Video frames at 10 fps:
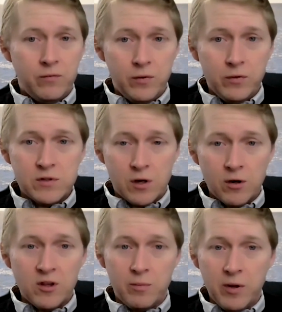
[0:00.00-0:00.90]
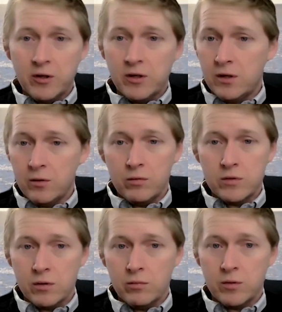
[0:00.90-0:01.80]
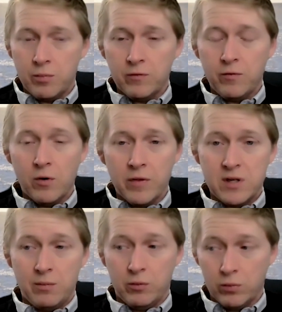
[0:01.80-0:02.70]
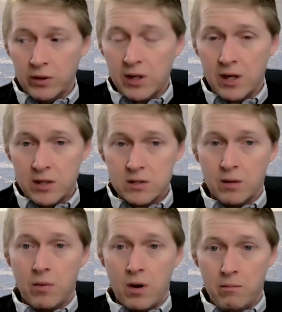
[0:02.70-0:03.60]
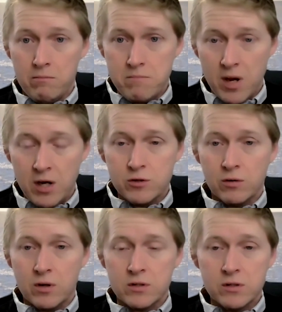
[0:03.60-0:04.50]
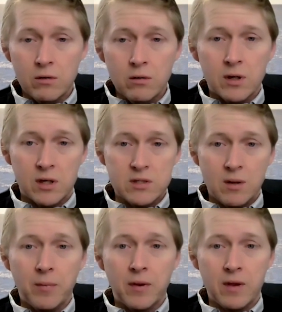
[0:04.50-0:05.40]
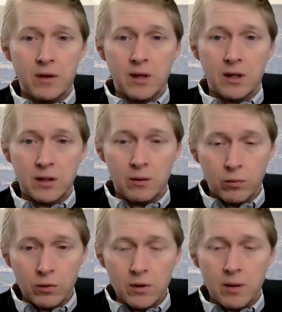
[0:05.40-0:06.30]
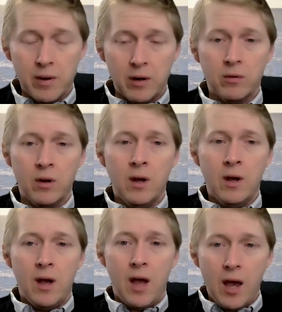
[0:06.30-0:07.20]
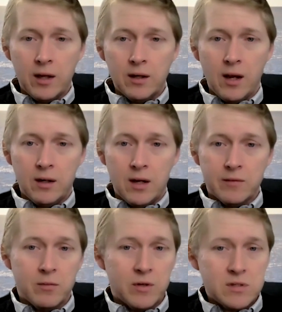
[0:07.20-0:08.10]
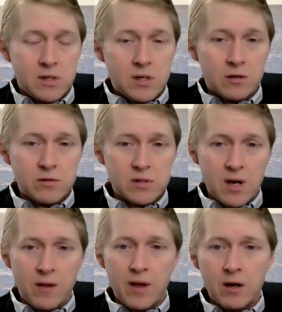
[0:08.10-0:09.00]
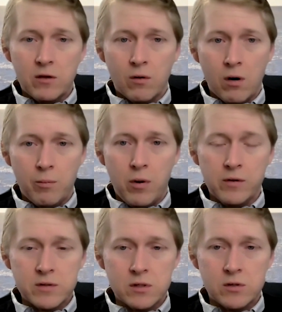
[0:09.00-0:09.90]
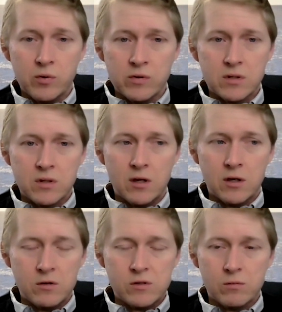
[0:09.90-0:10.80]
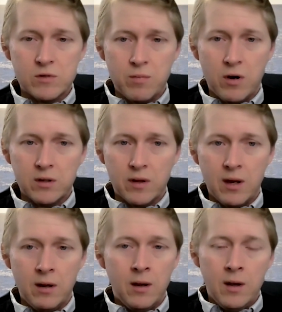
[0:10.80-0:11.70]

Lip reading: food security, the ability to put food on the table really is a major concern. It is something that they worry about. And governments need to understand that, and there are policy tools that they can use to respond to that.